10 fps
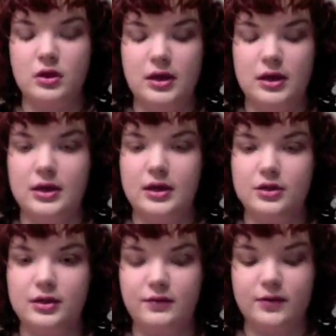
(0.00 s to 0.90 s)
and I
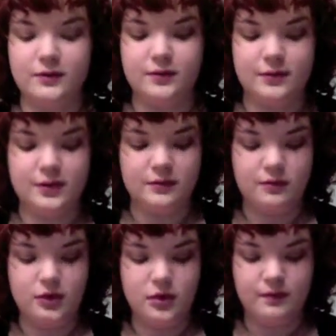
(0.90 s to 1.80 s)
just have one from
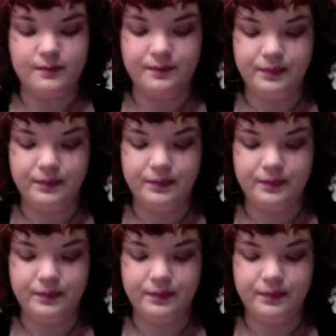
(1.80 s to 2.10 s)
Sephora,